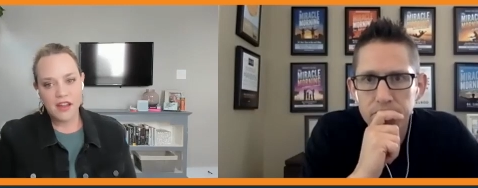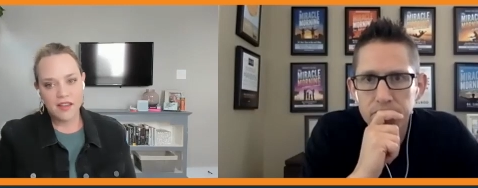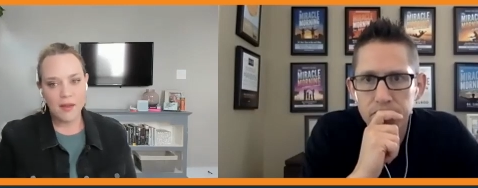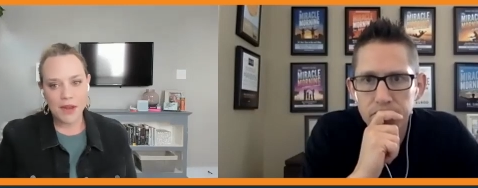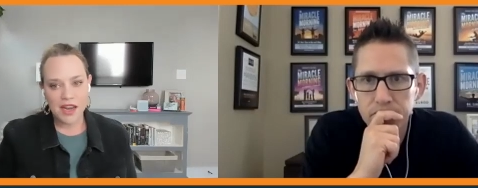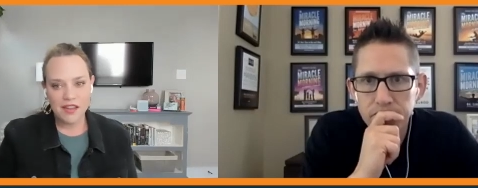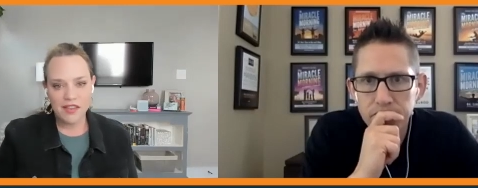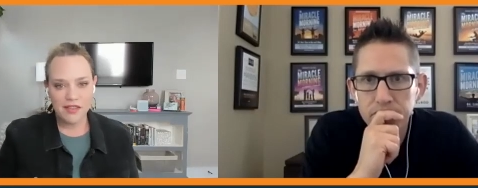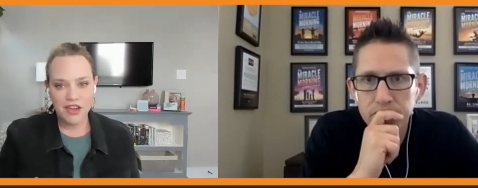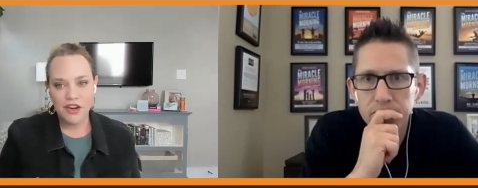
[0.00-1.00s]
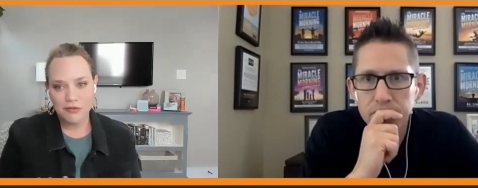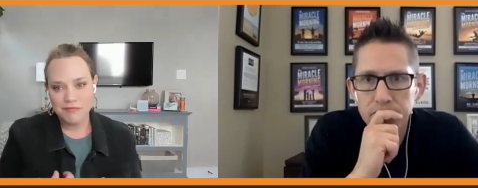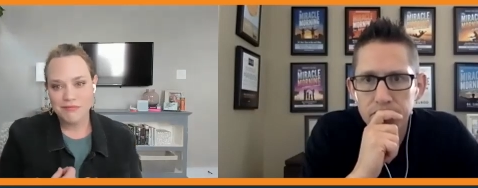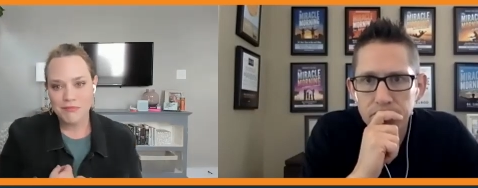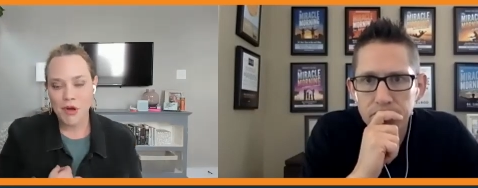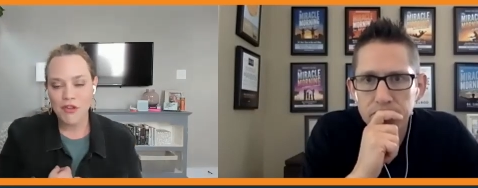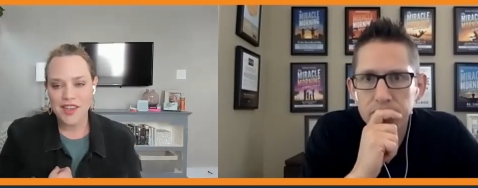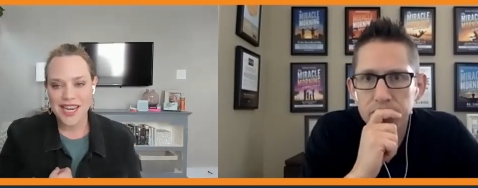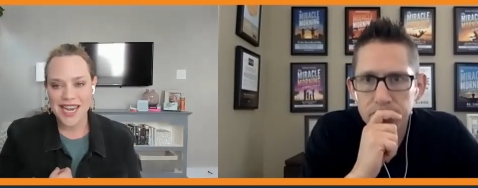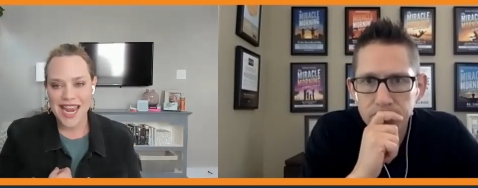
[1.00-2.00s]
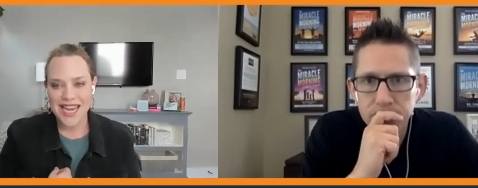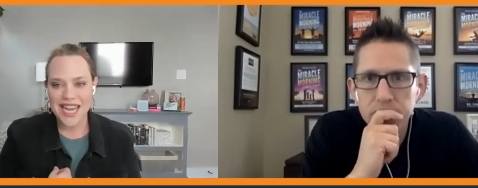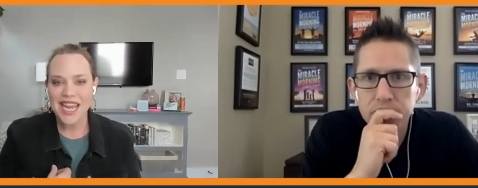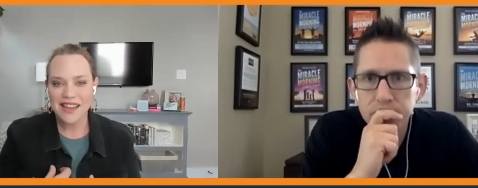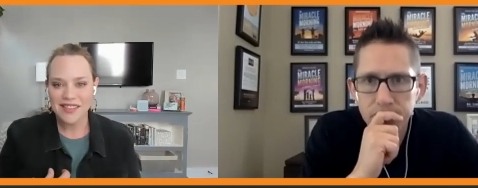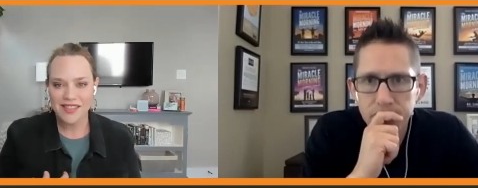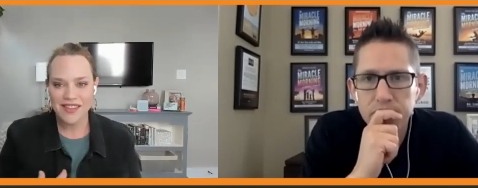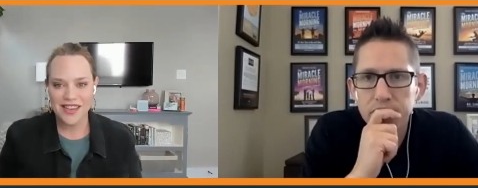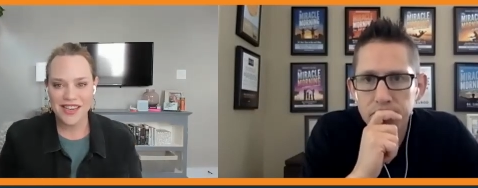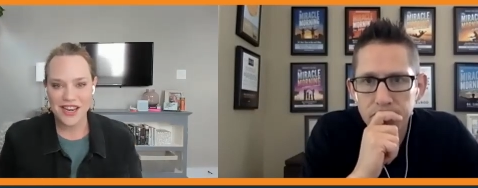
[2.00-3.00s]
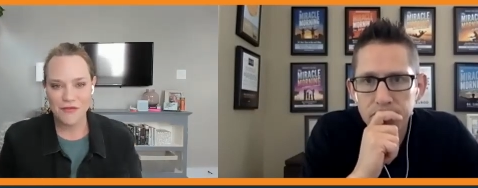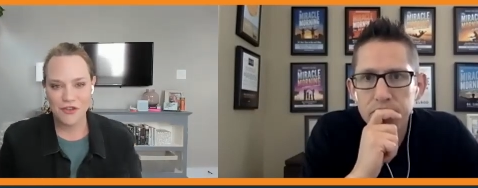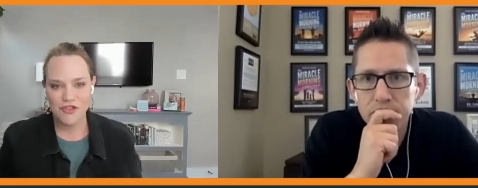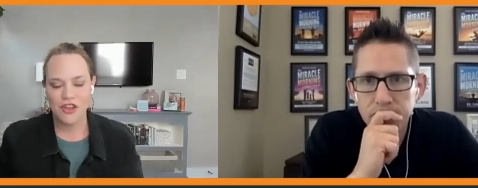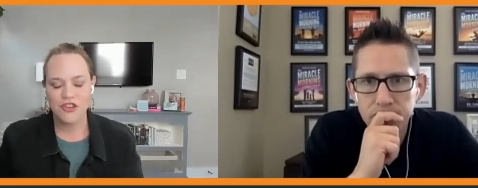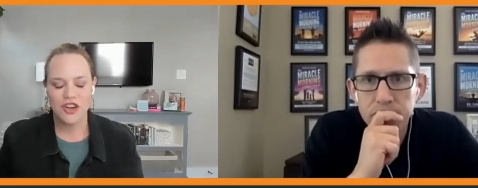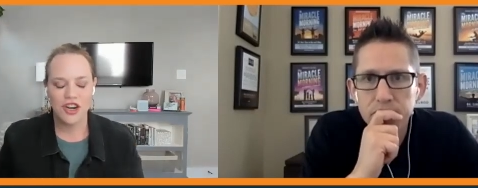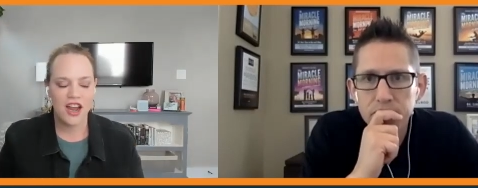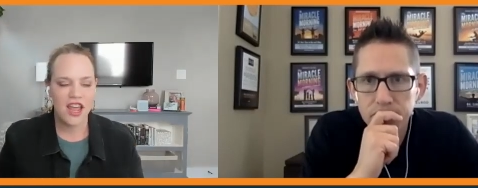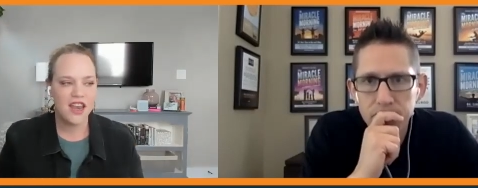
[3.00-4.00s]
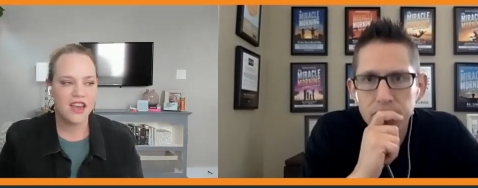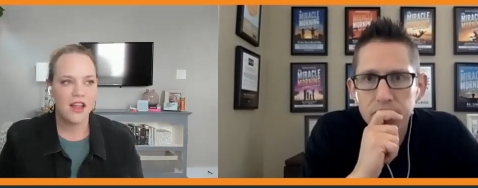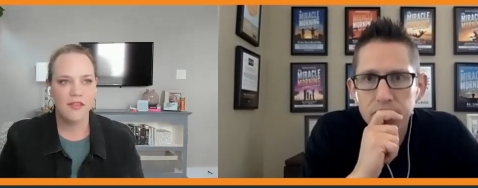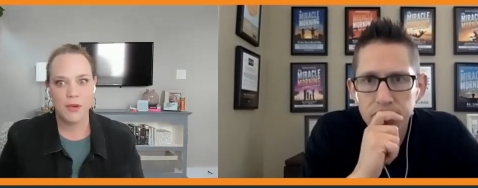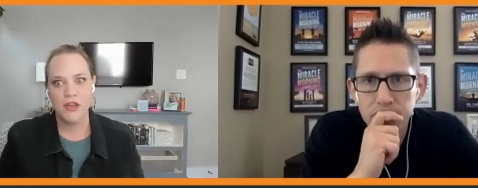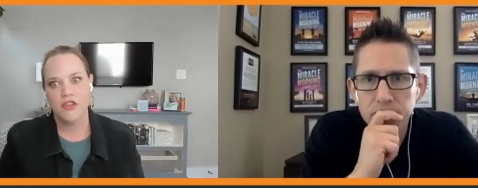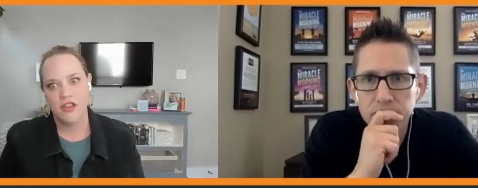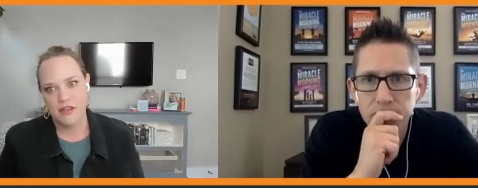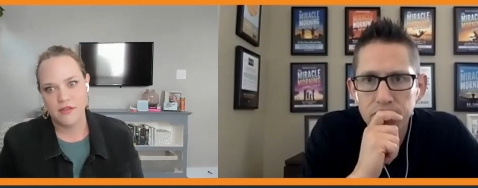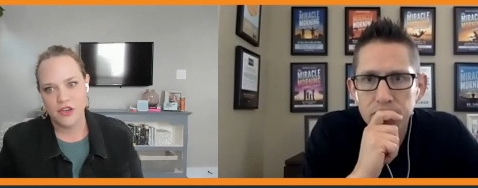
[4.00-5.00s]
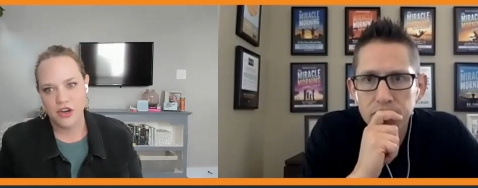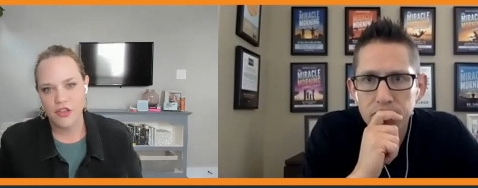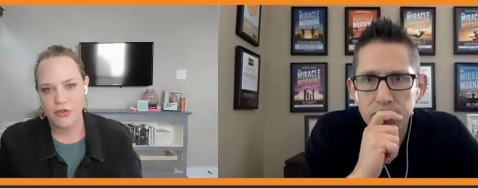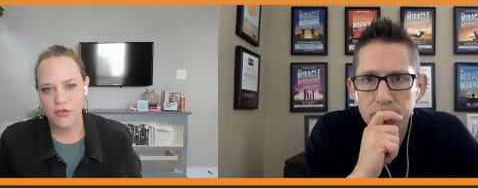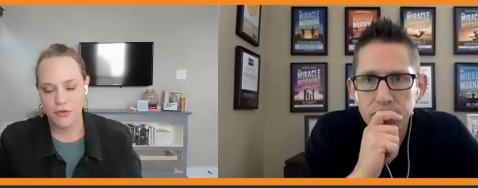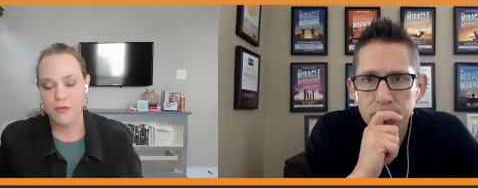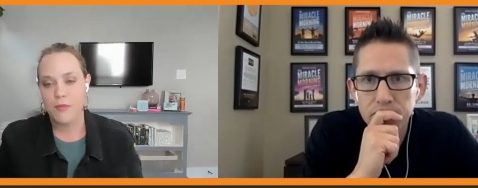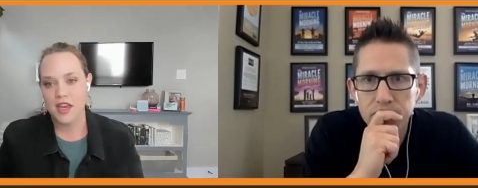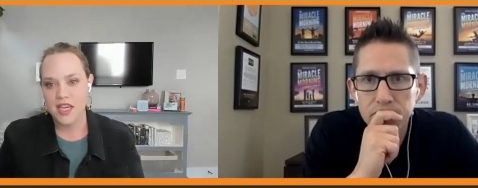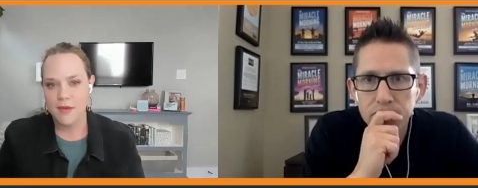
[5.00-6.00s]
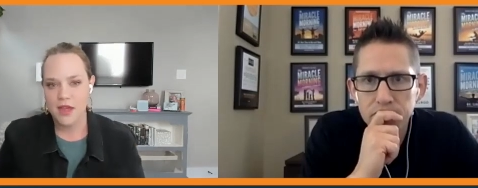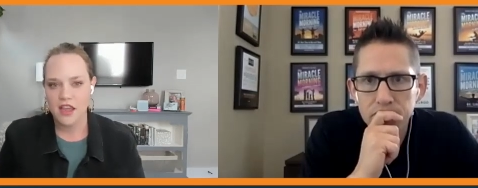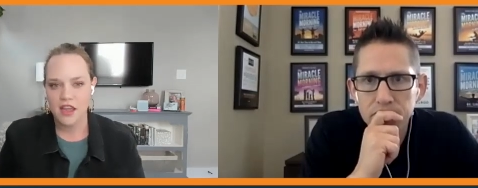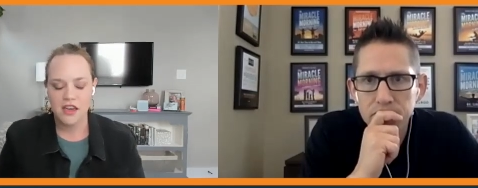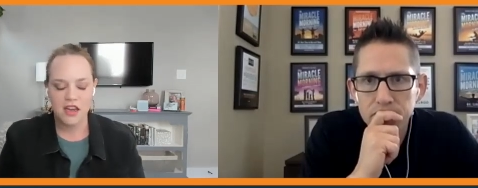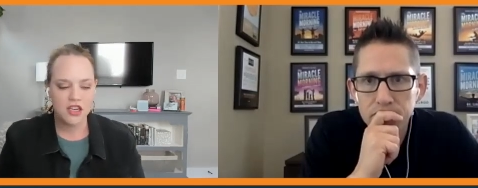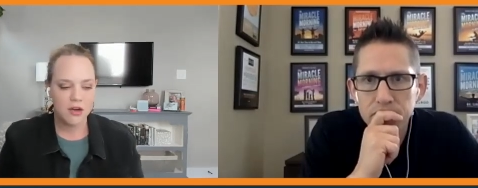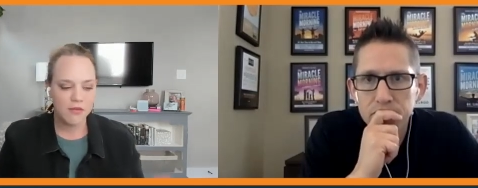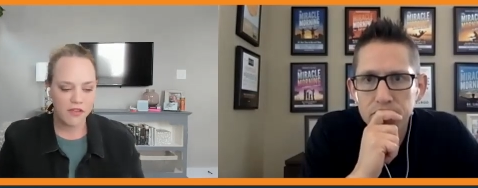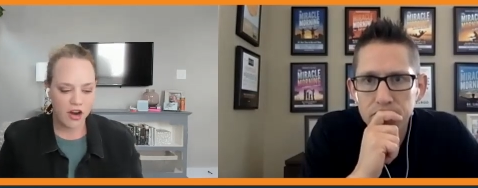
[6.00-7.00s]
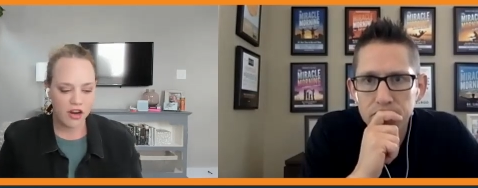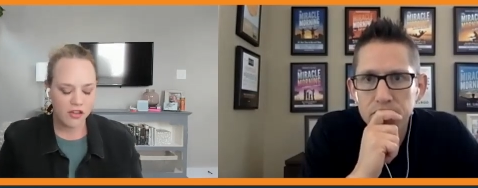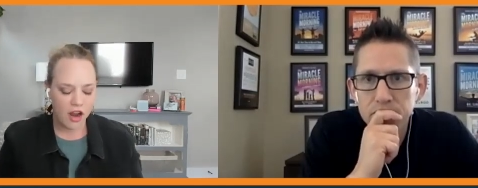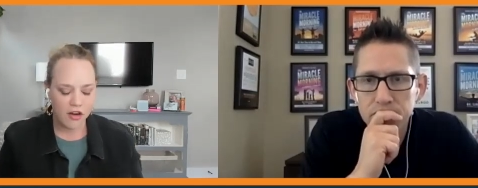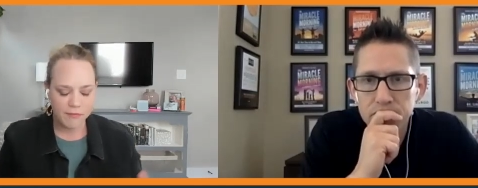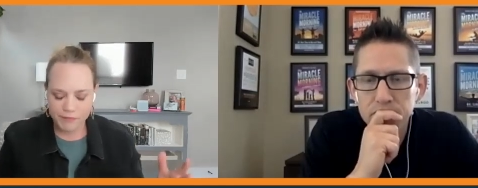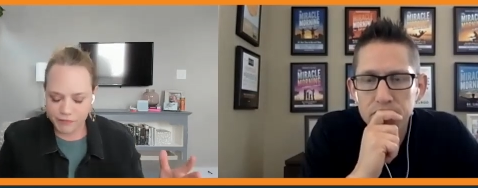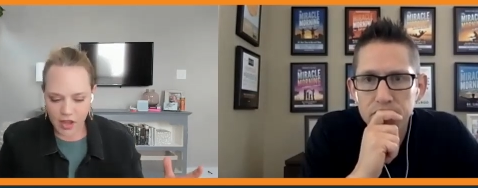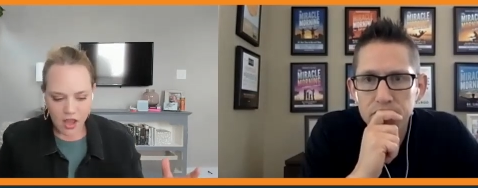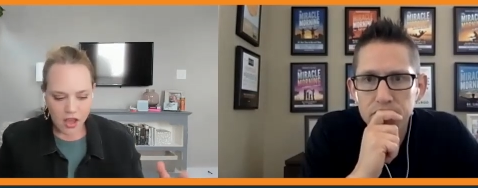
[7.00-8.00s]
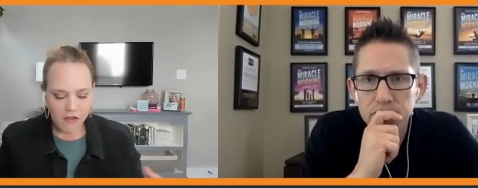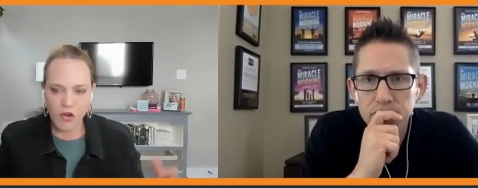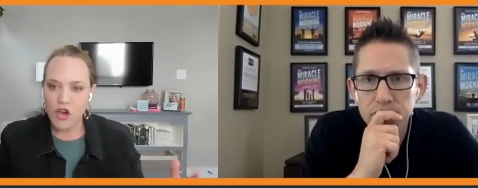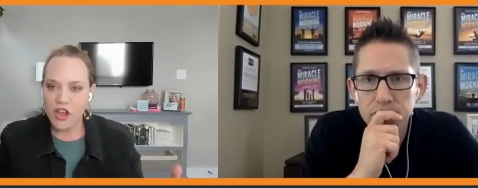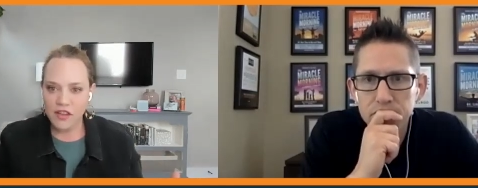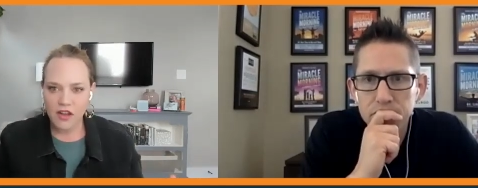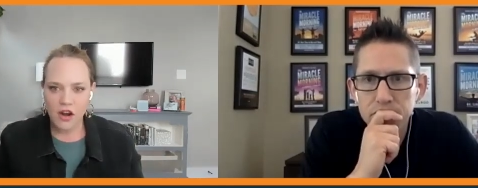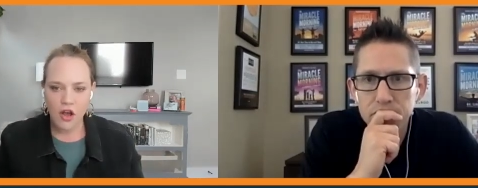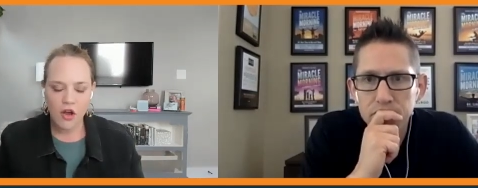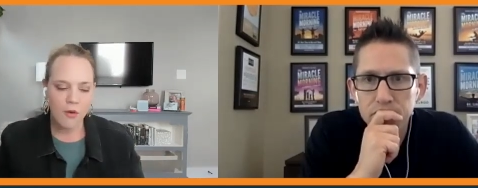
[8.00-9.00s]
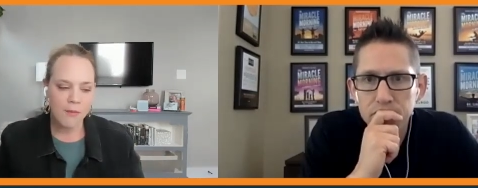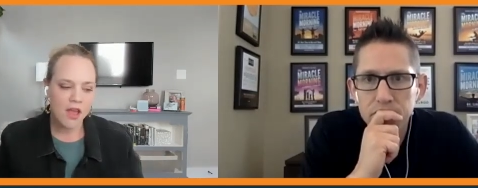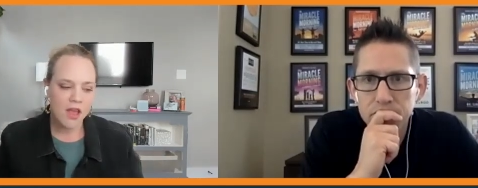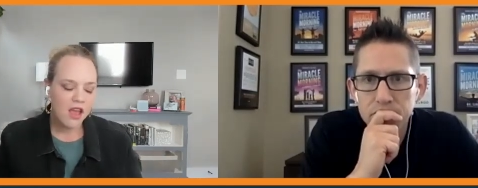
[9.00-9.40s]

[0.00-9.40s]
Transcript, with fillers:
Speaker 1: somebody's you know most innate needs the need for shelter and especially during through the pandemic and in terms of our our focus on home